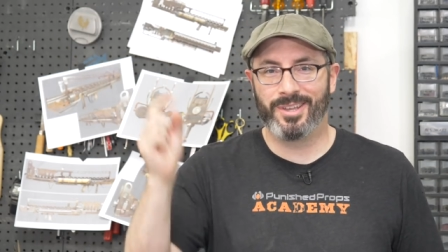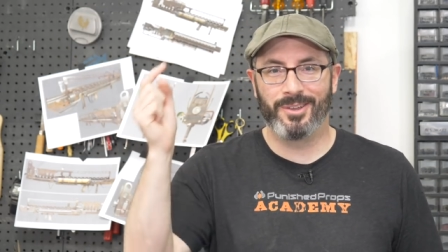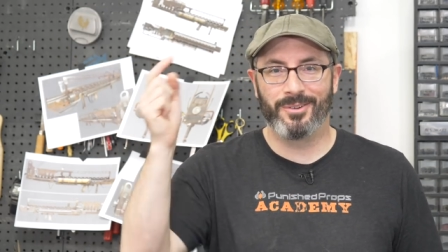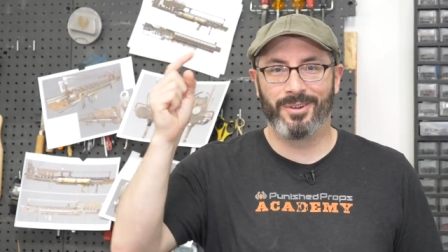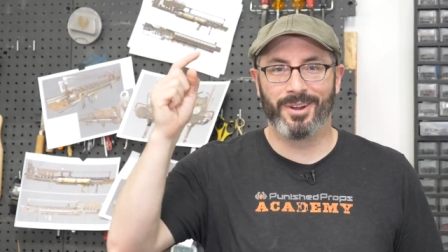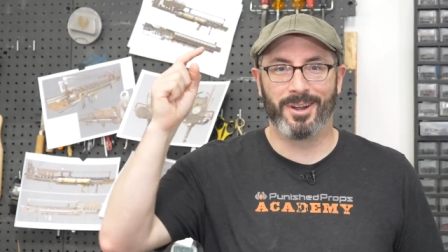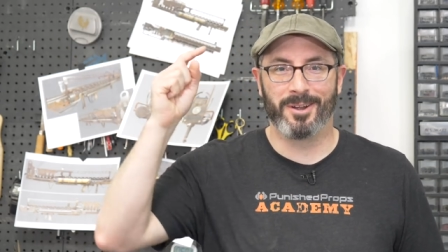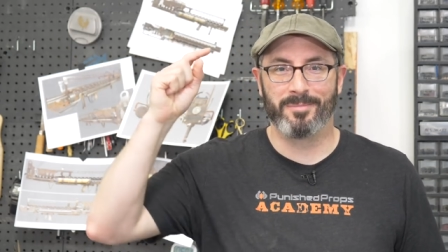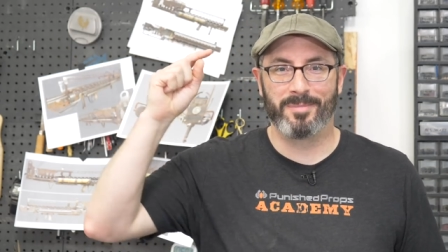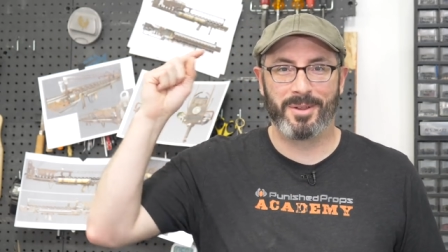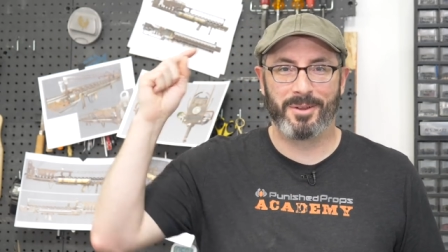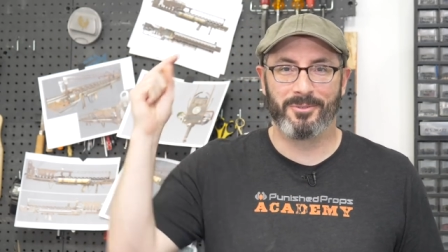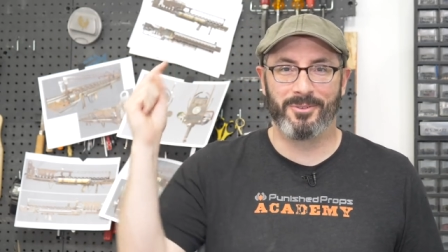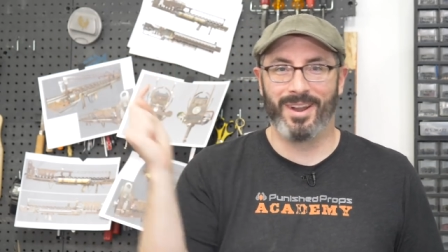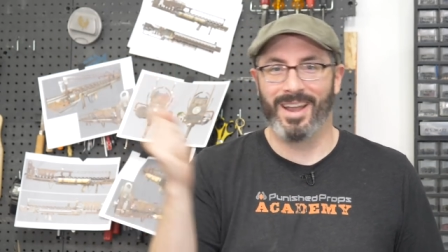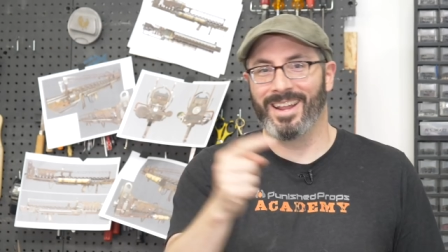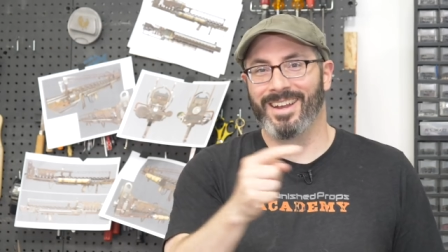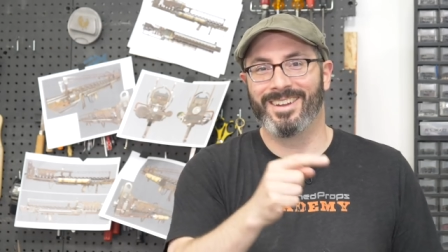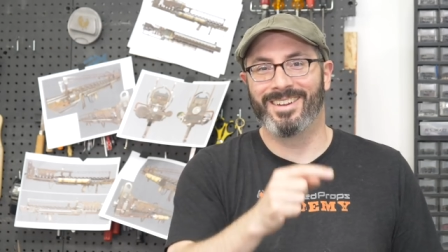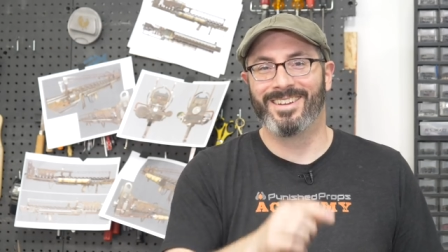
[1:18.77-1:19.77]
You heard me
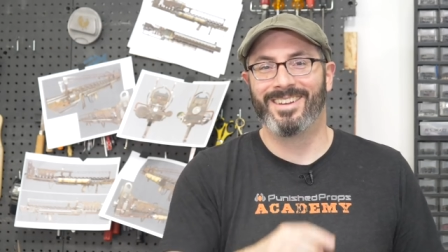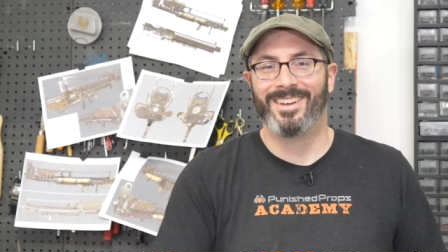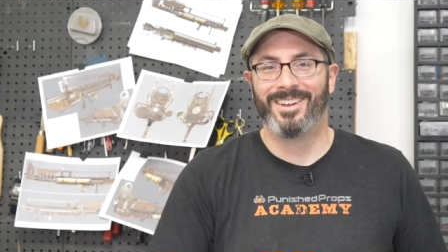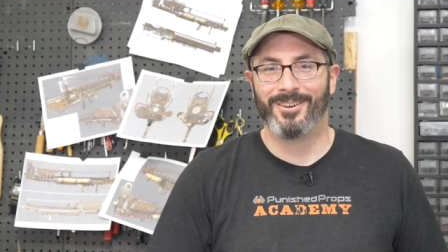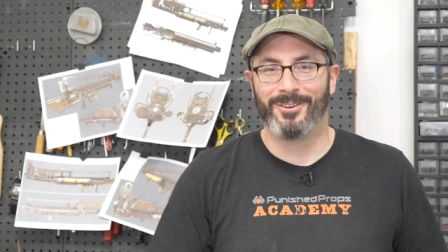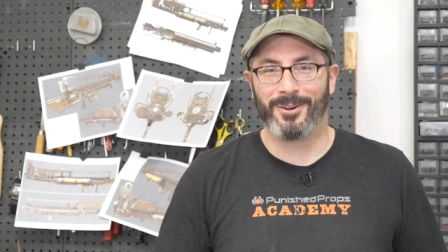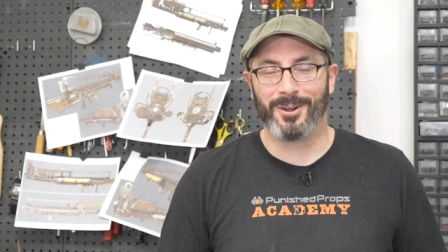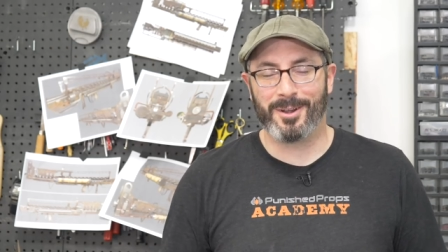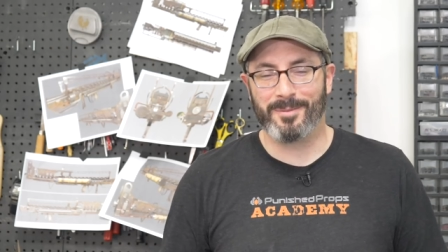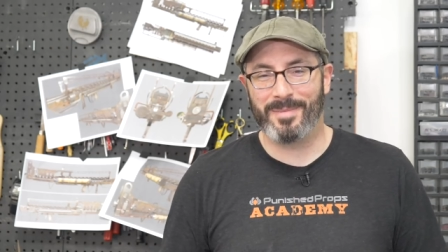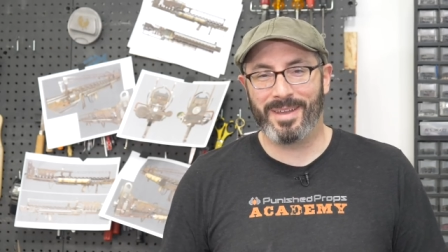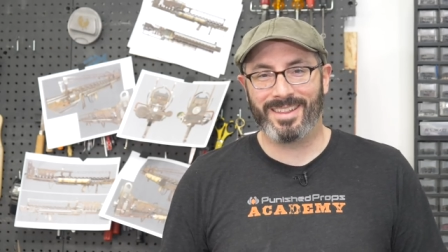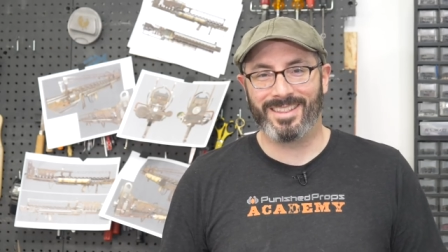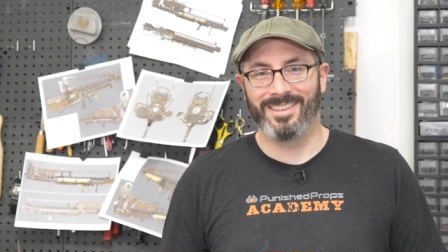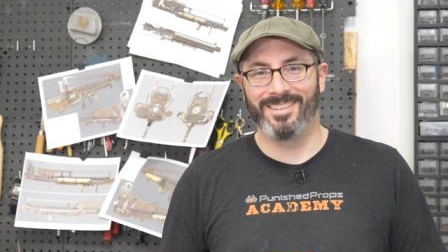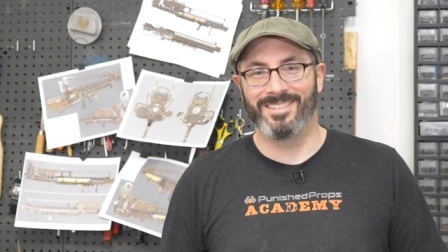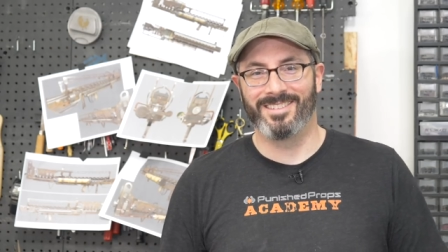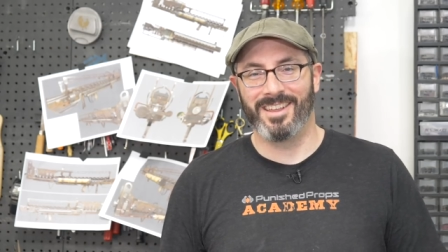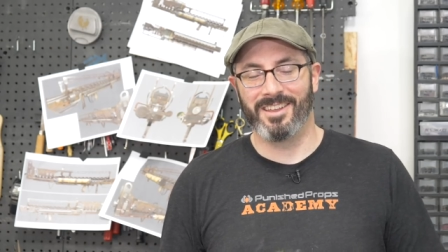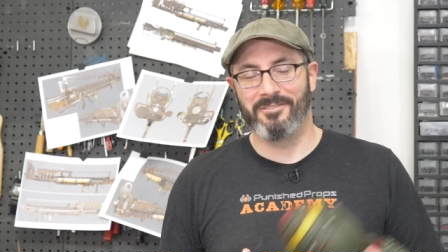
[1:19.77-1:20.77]
right. We're gonna make
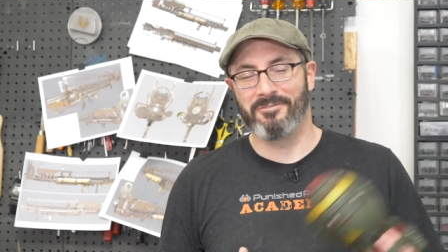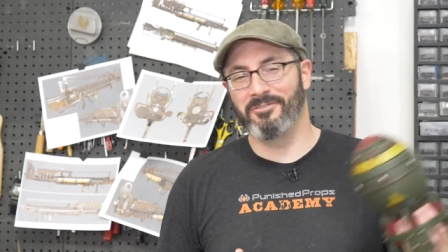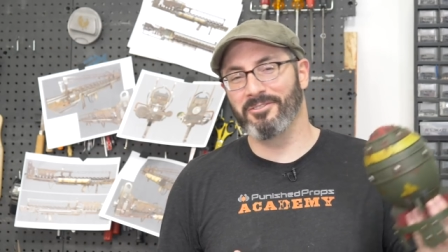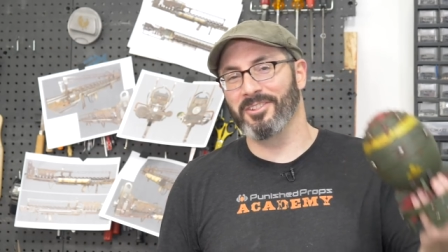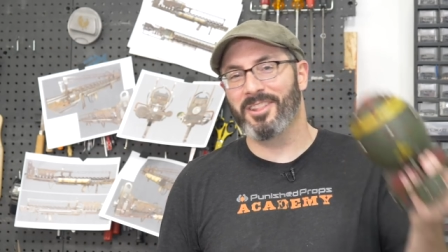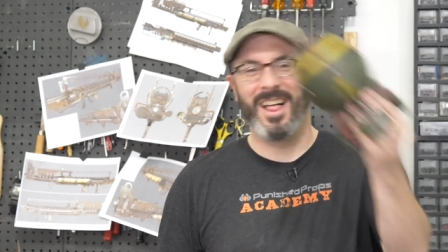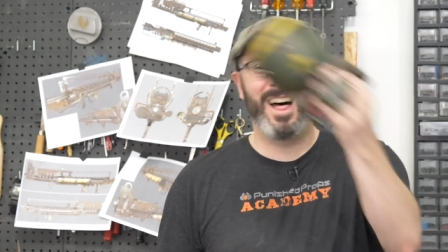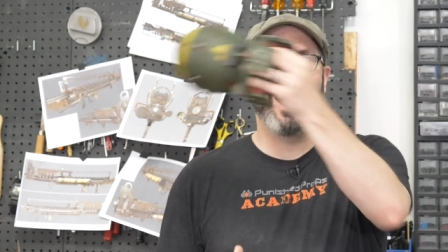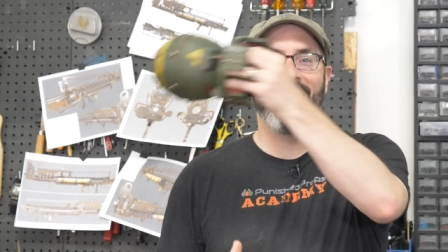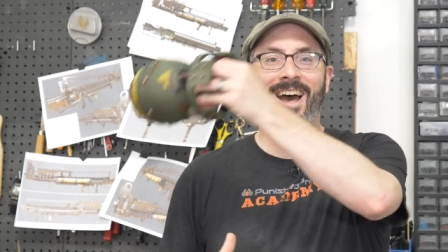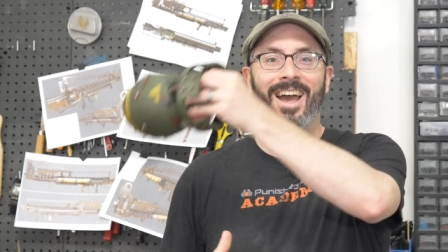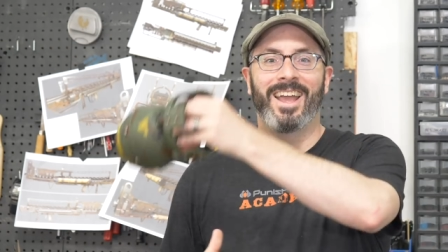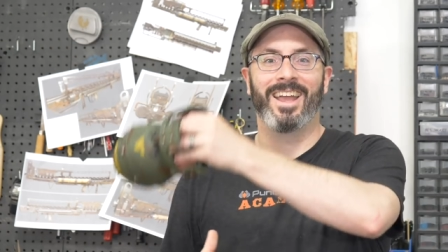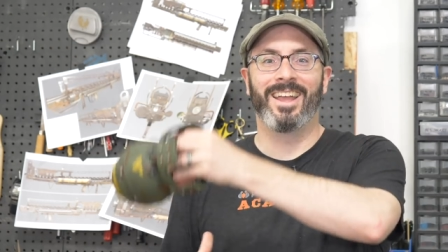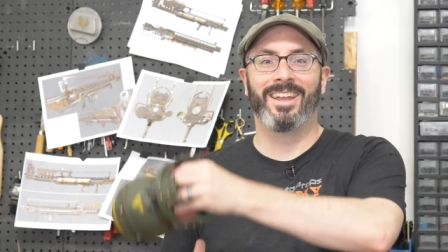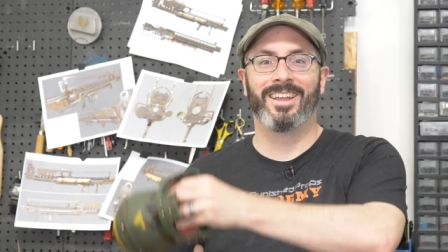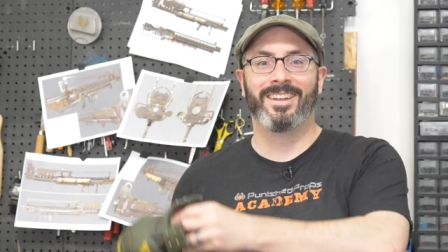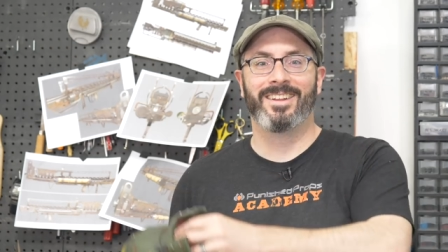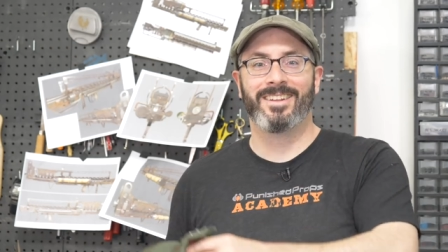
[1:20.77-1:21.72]
this thing fly.